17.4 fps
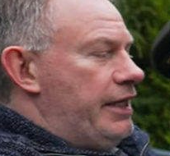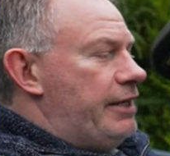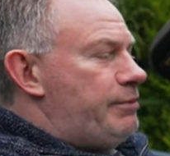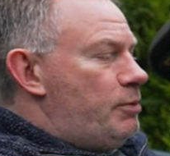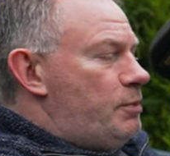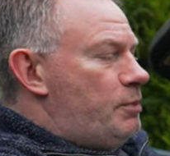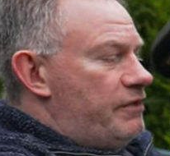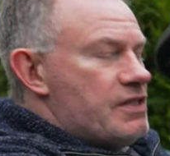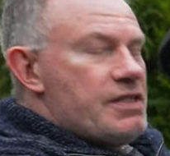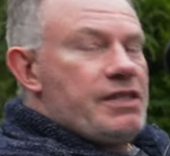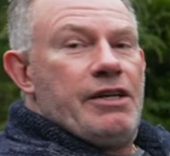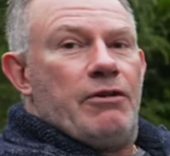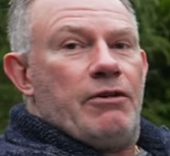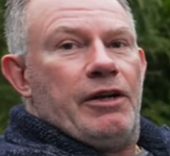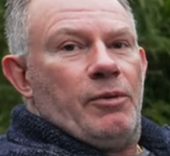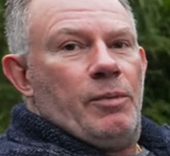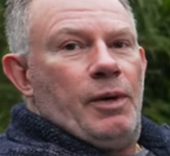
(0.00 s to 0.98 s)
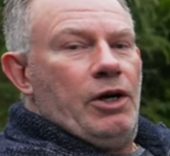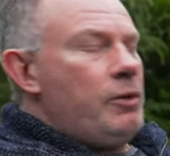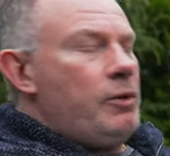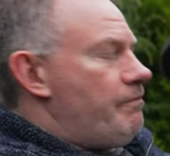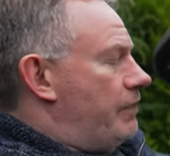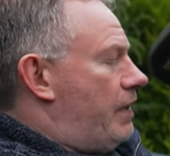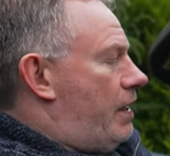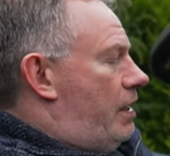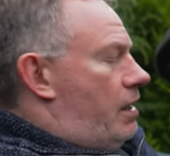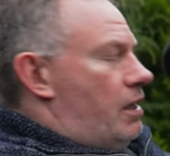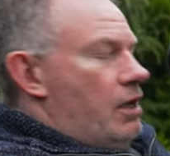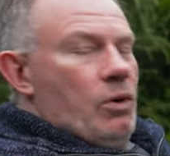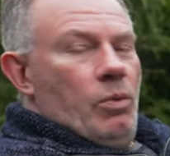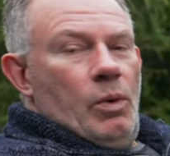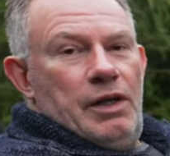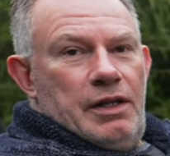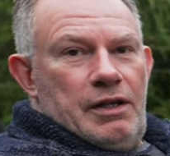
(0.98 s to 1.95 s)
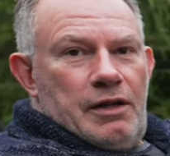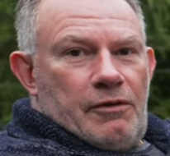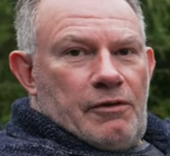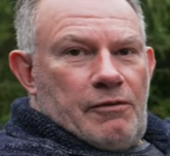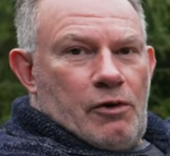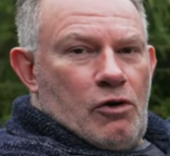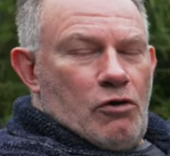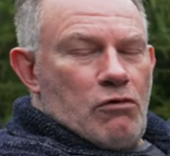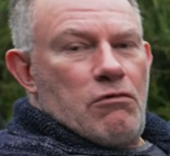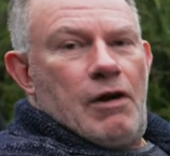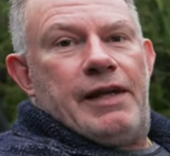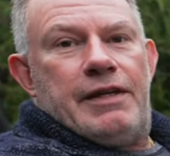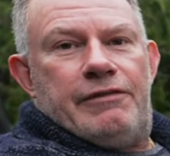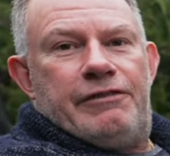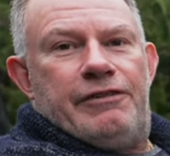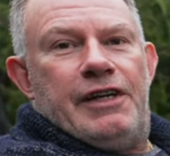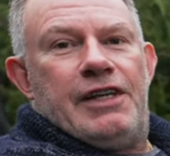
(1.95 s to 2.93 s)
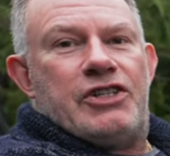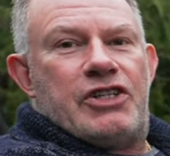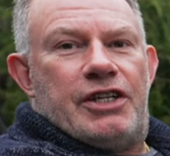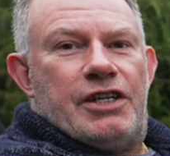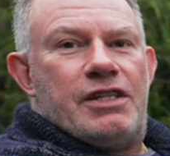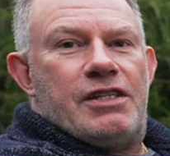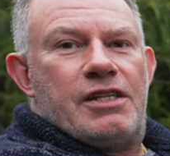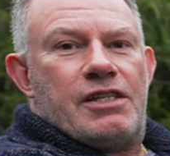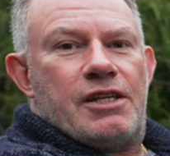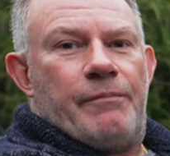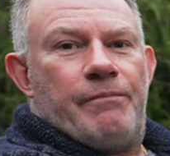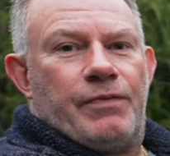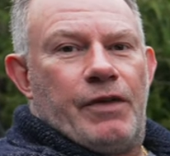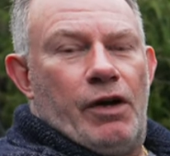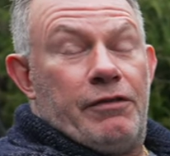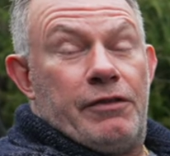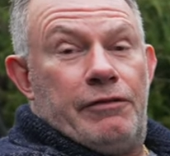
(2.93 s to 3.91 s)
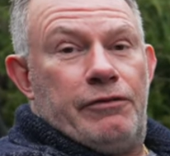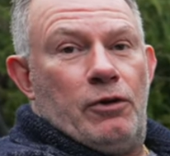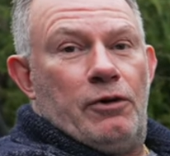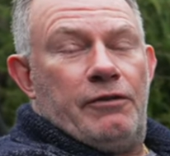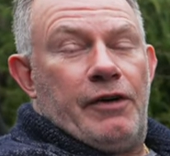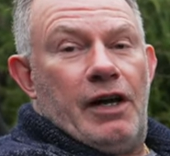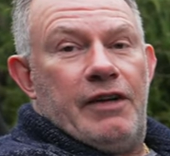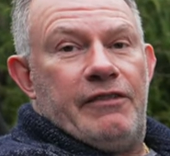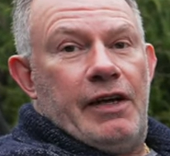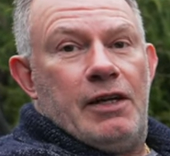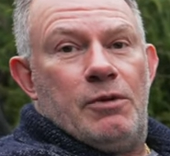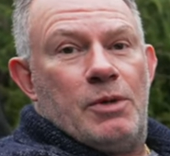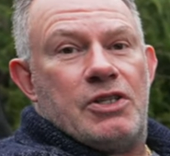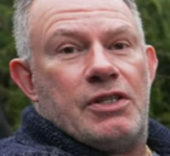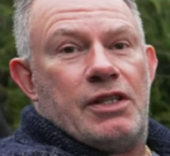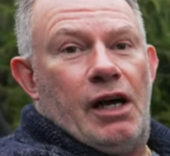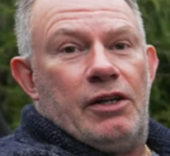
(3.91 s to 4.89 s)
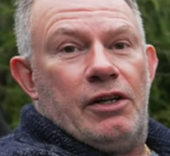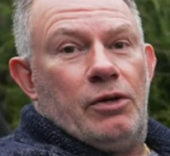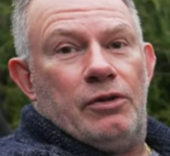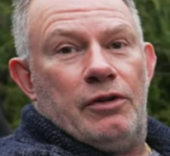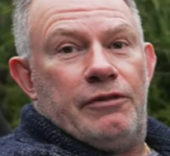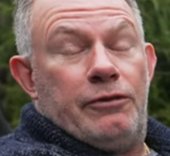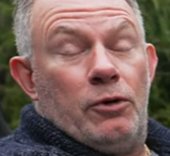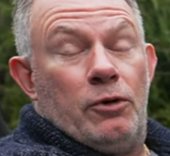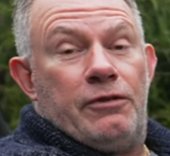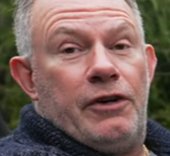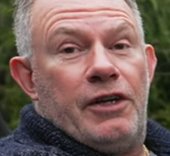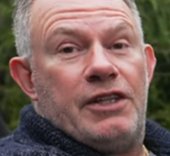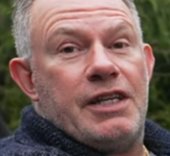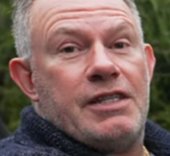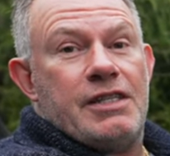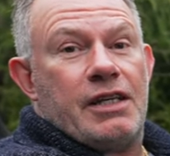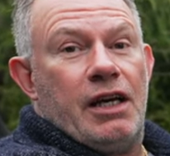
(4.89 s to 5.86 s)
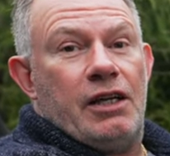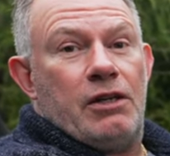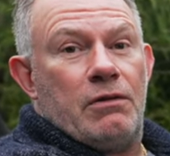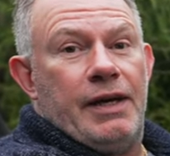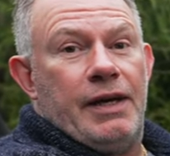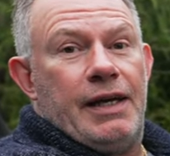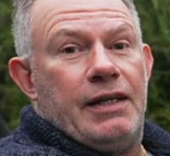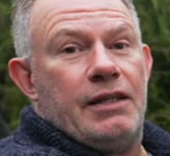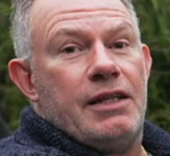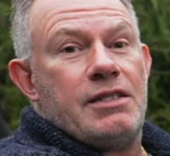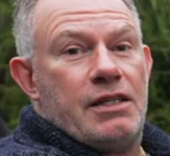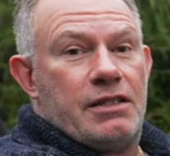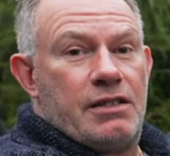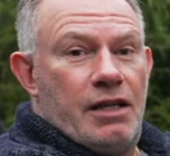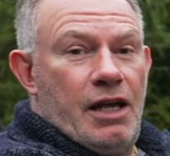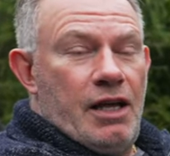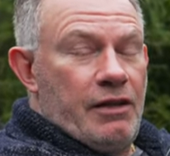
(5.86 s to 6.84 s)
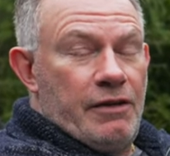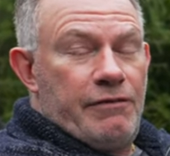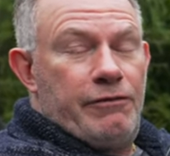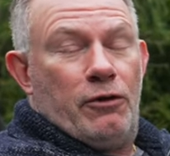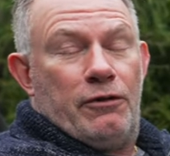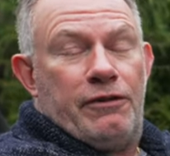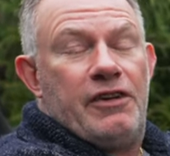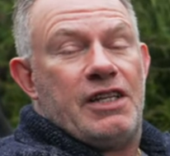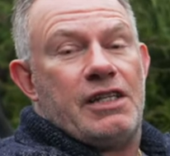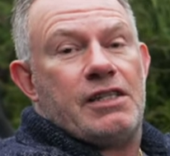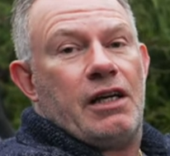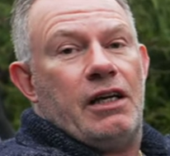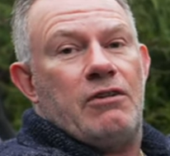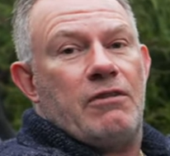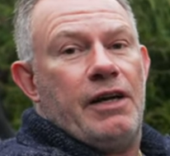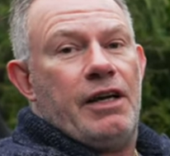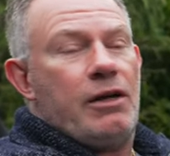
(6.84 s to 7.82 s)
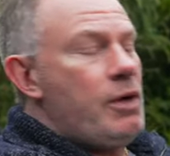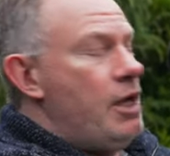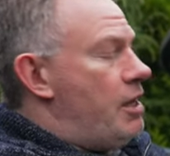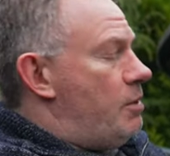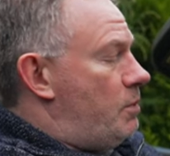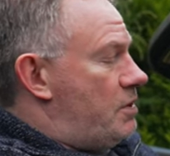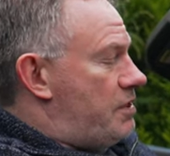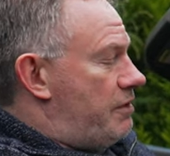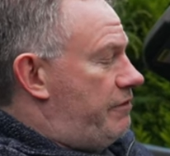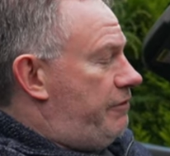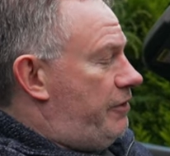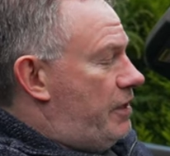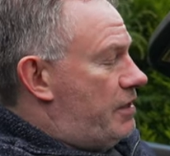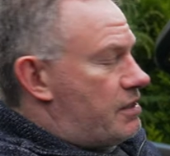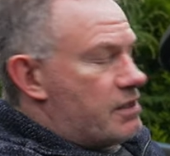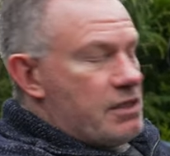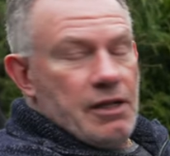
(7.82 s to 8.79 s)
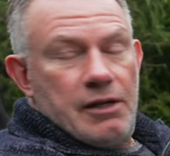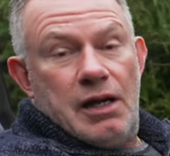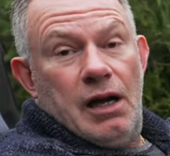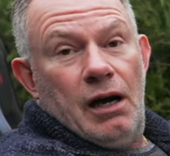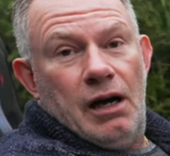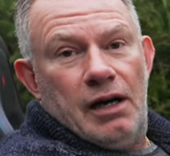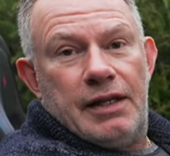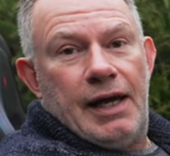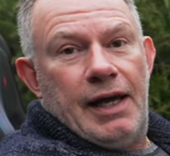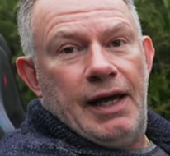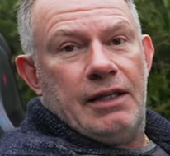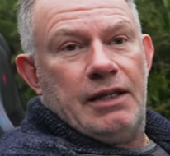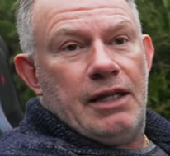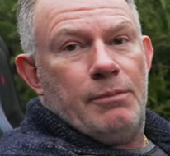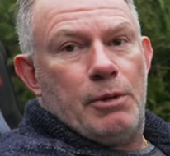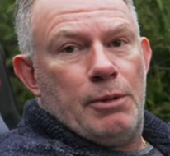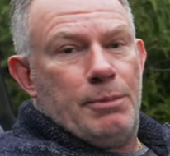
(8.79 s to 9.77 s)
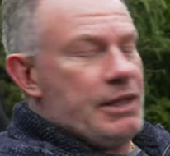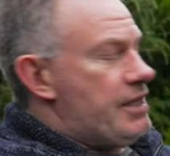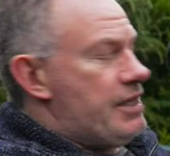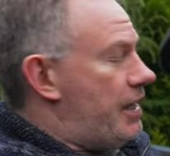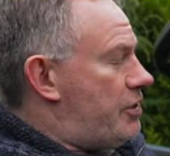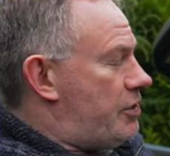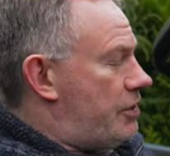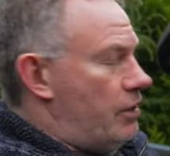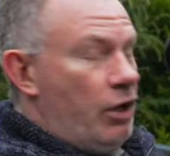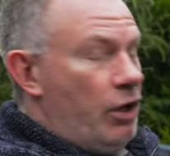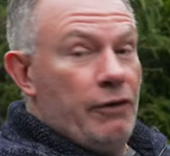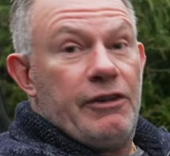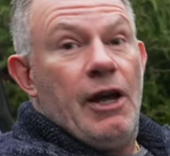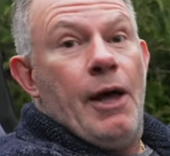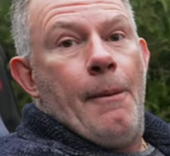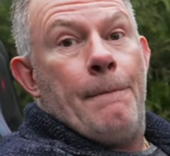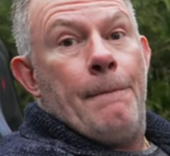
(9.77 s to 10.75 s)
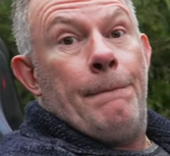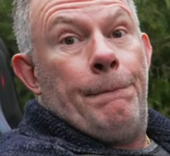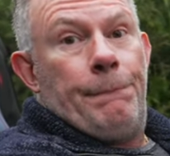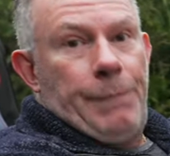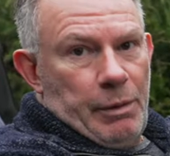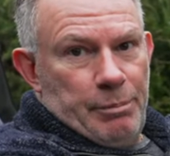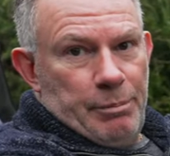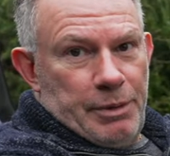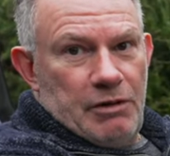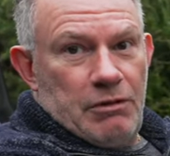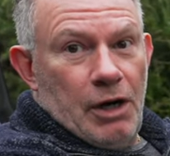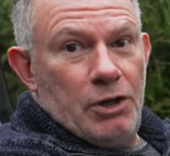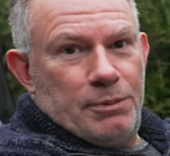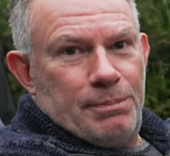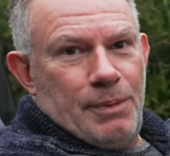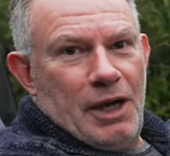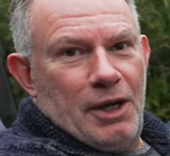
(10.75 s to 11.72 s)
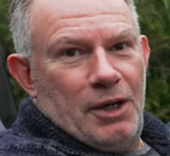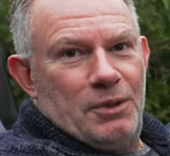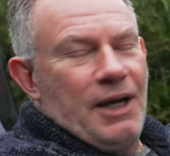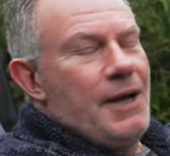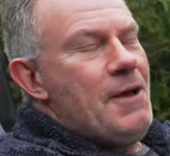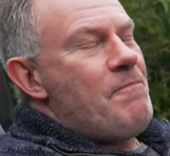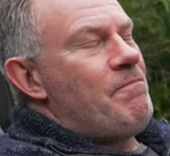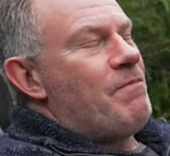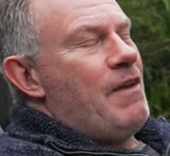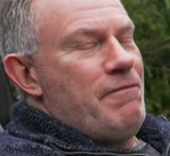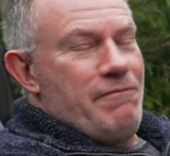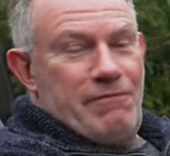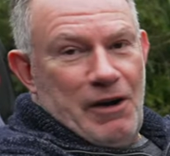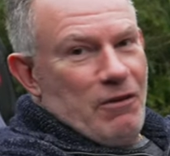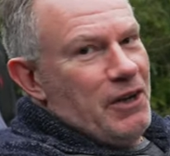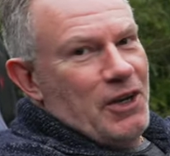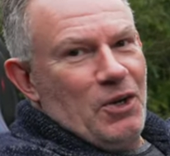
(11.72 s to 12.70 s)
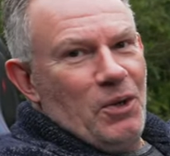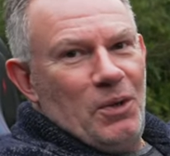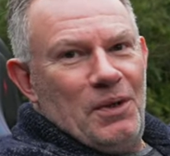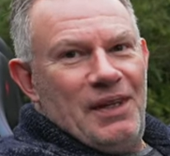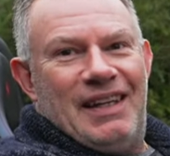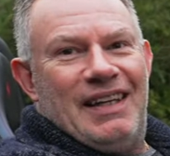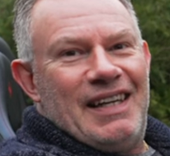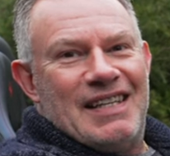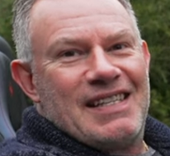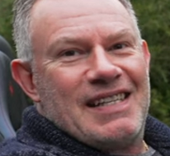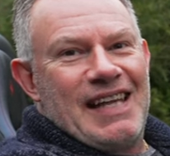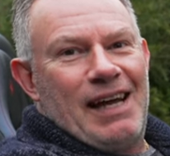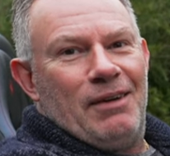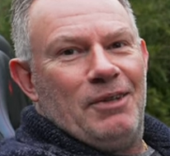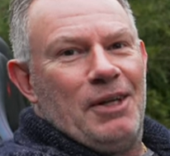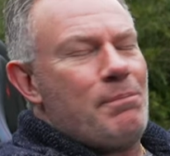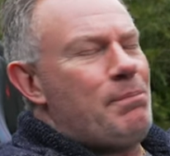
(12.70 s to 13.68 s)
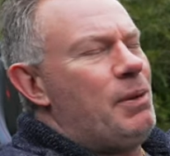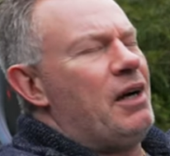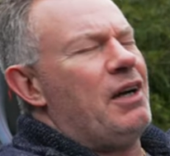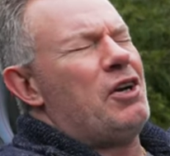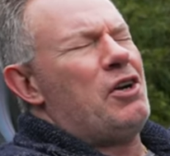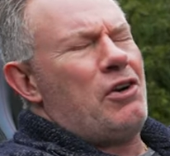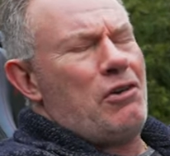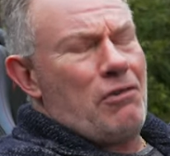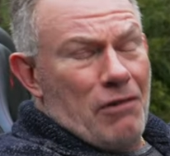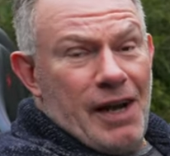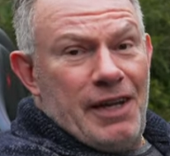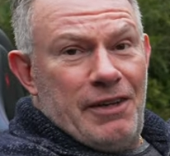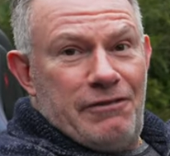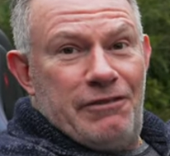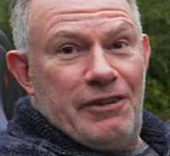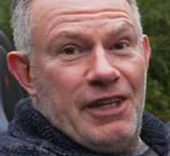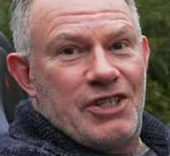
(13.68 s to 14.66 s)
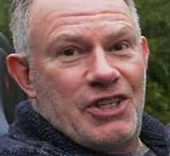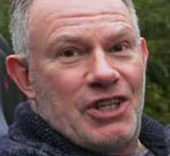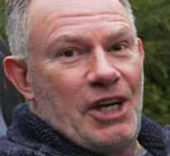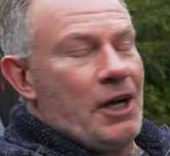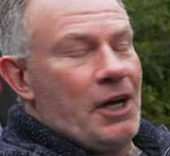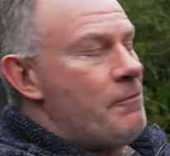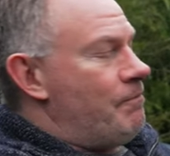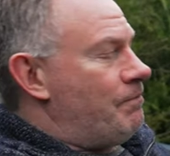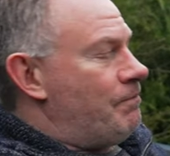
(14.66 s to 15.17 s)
Keeping with the steering wheel, one of the great features of the 458, which started on the 430 Scuderia. This is the 430 Scuderia was the first car that had the implementation of bumpy road mode. Very corny in its sounding, but a great feature.